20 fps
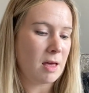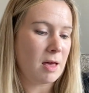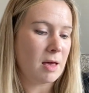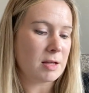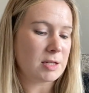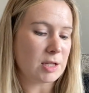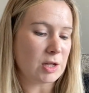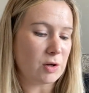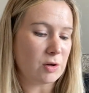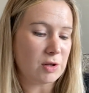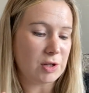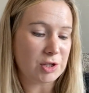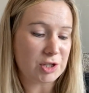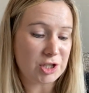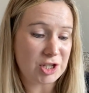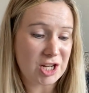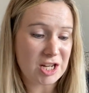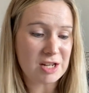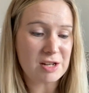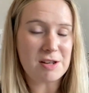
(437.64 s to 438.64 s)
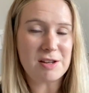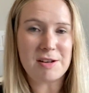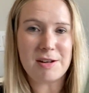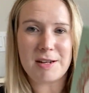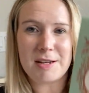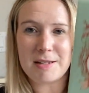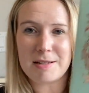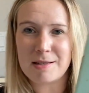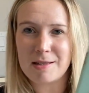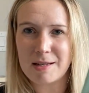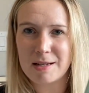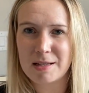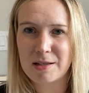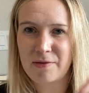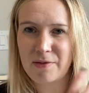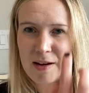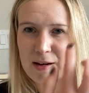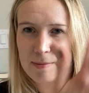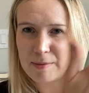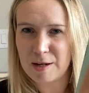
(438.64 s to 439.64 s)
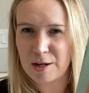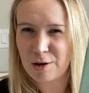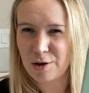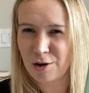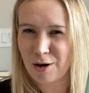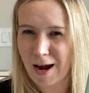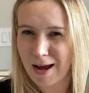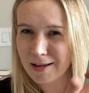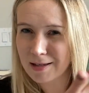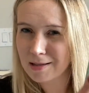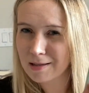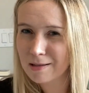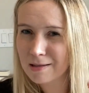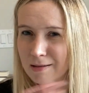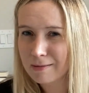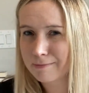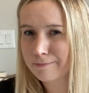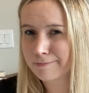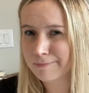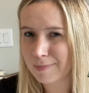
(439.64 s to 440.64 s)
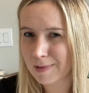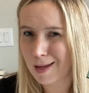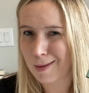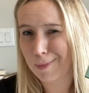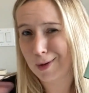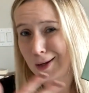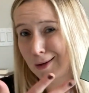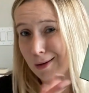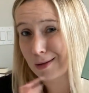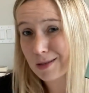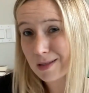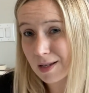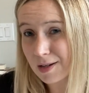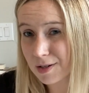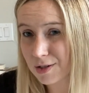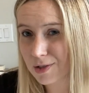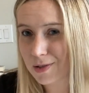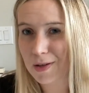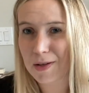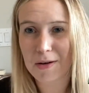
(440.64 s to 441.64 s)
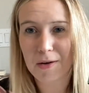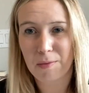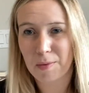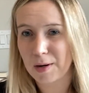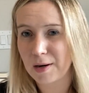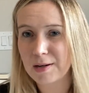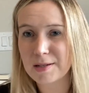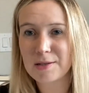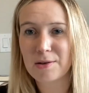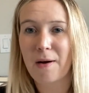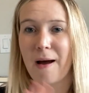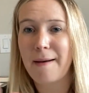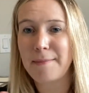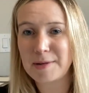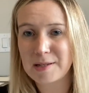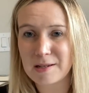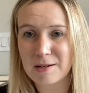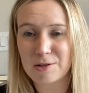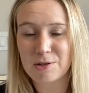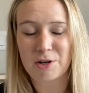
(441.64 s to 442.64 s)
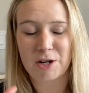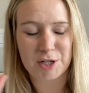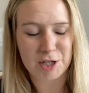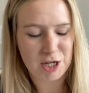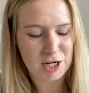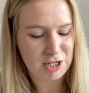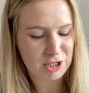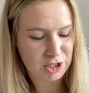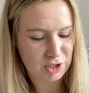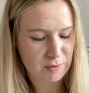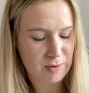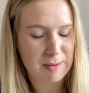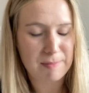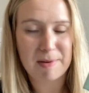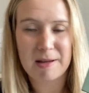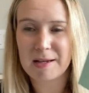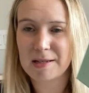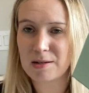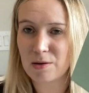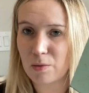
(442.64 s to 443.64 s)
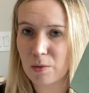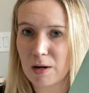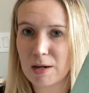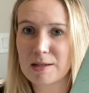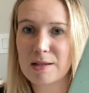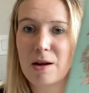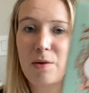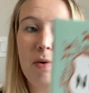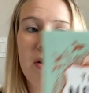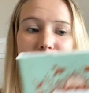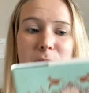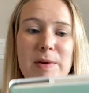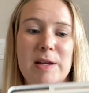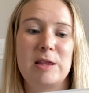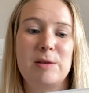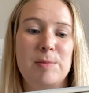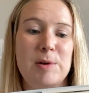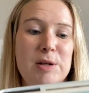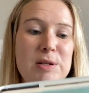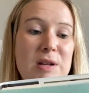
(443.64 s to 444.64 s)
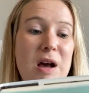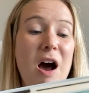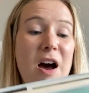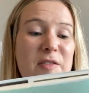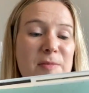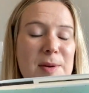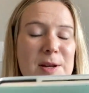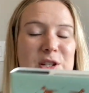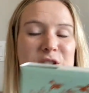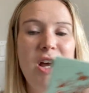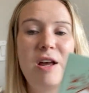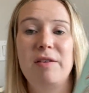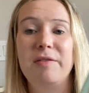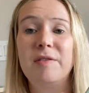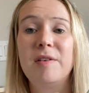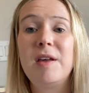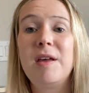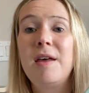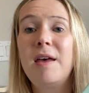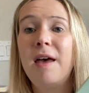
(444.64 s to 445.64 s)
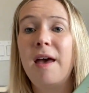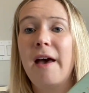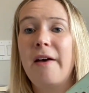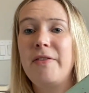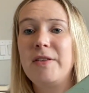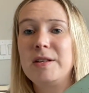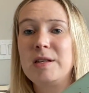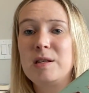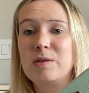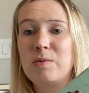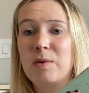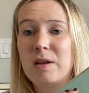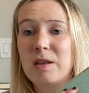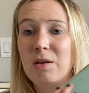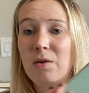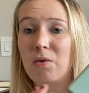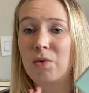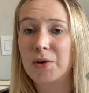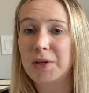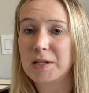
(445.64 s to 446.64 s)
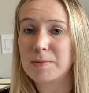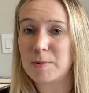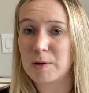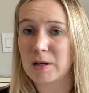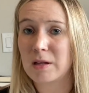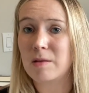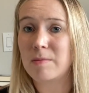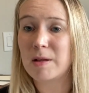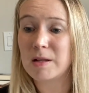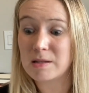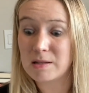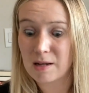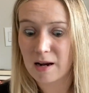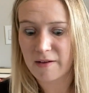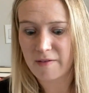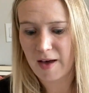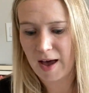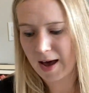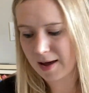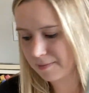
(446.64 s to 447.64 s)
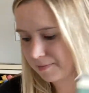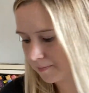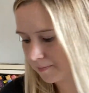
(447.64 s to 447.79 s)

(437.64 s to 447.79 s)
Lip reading: So the shield is this family crest. I mean, it looks like a shield, it works, so I'm just gonna stretch it and do it because it works and I wanna read the books off my shelf. And this is one of the oldest book of the months that I've had.